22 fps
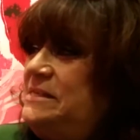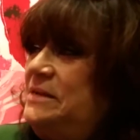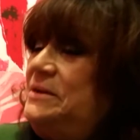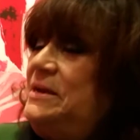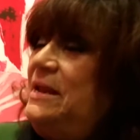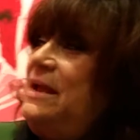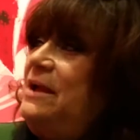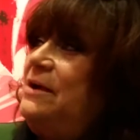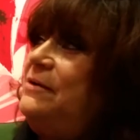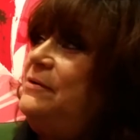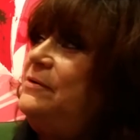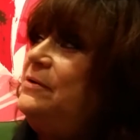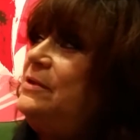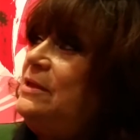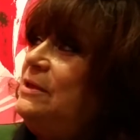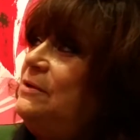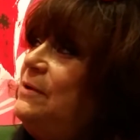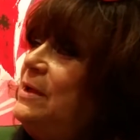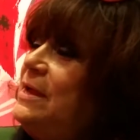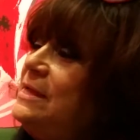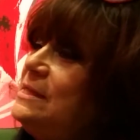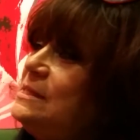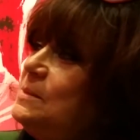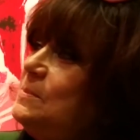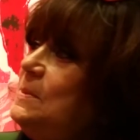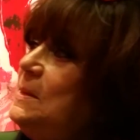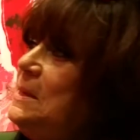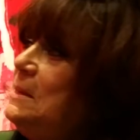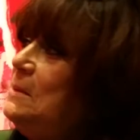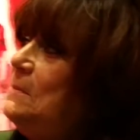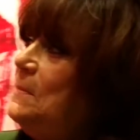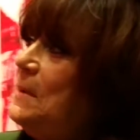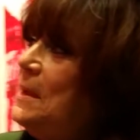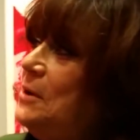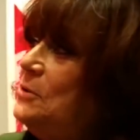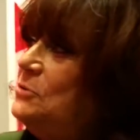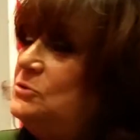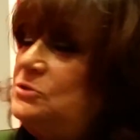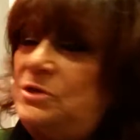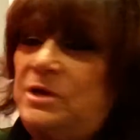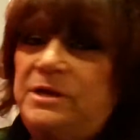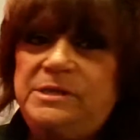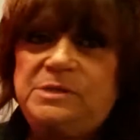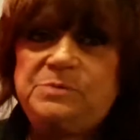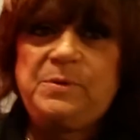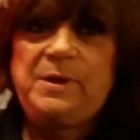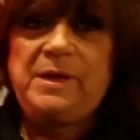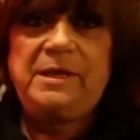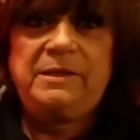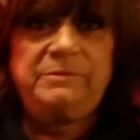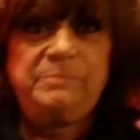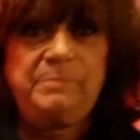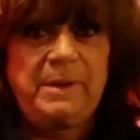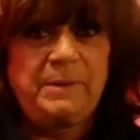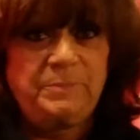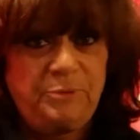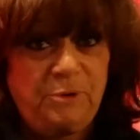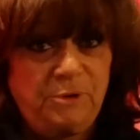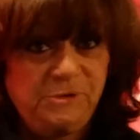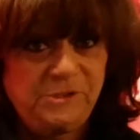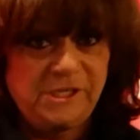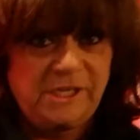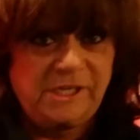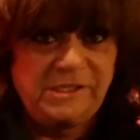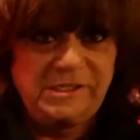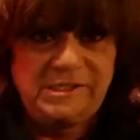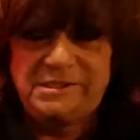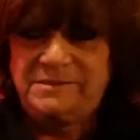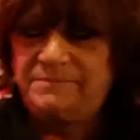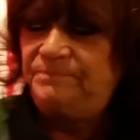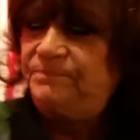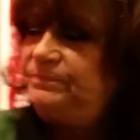So now you asked me about as well my process.